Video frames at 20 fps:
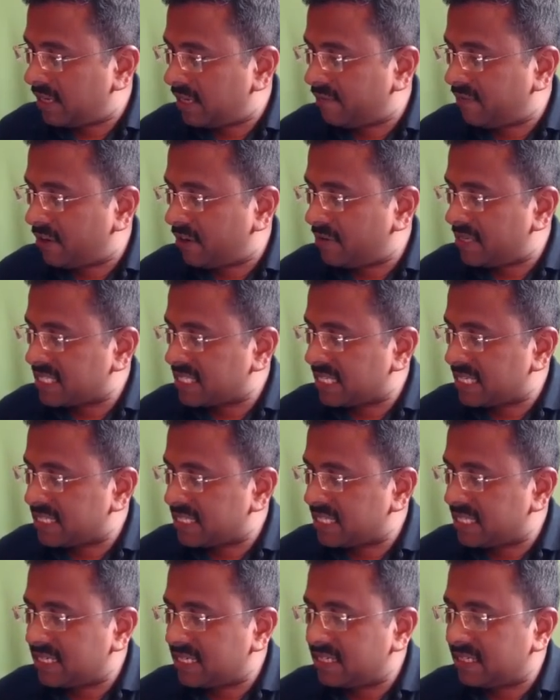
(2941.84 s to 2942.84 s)
that we have
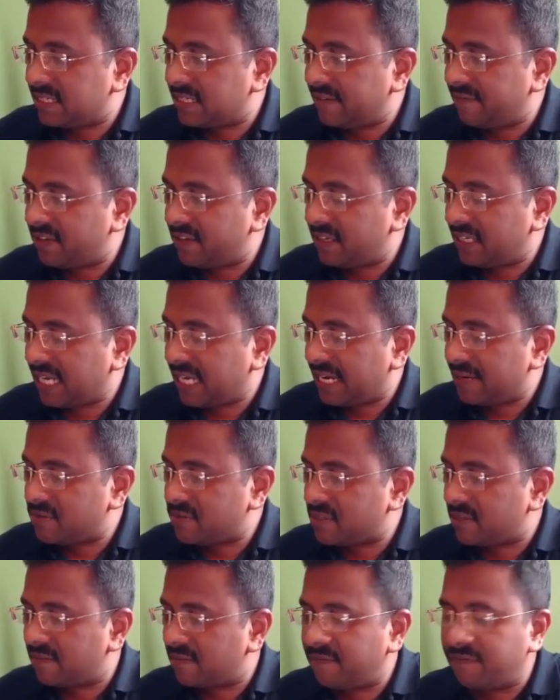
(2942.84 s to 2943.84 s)
discussed the different
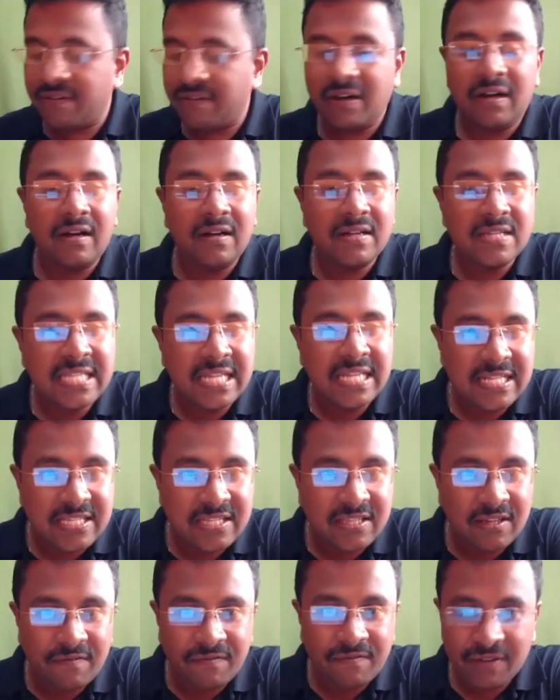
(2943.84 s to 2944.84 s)
types of
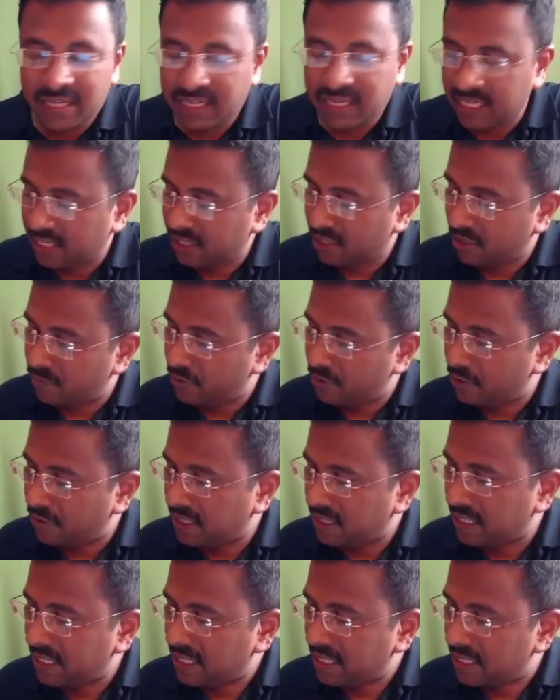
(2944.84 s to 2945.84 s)
cells of innate
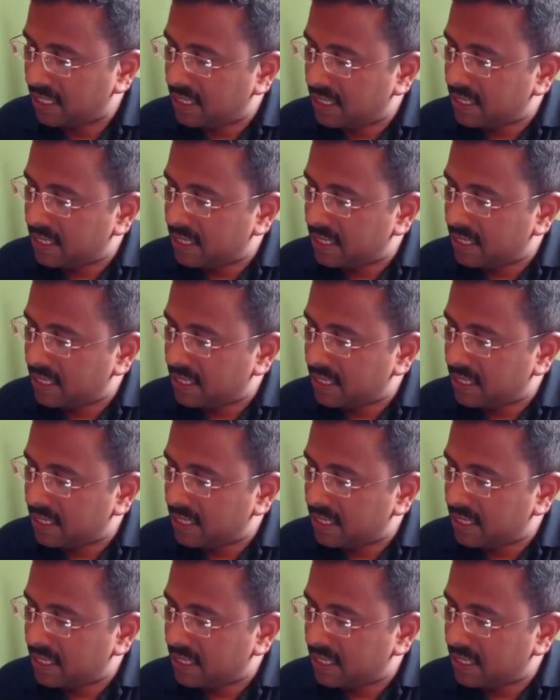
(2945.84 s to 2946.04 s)
immunity.